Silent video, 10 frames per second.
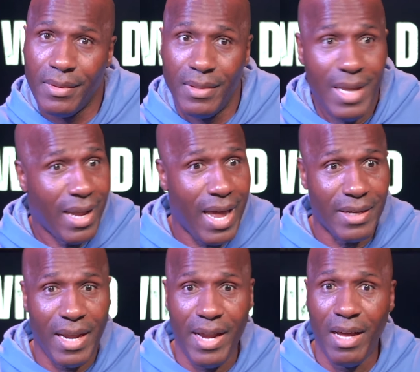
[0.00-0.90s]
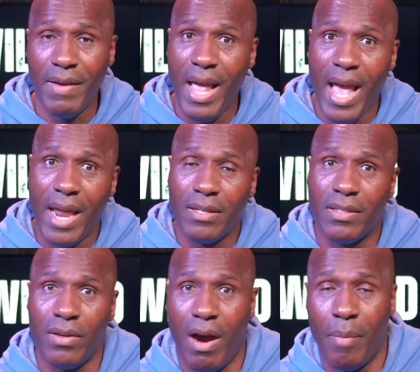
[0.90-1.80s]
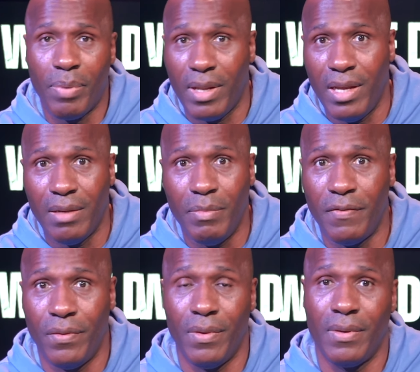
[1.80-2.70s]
They're like they ain't never had a star player before.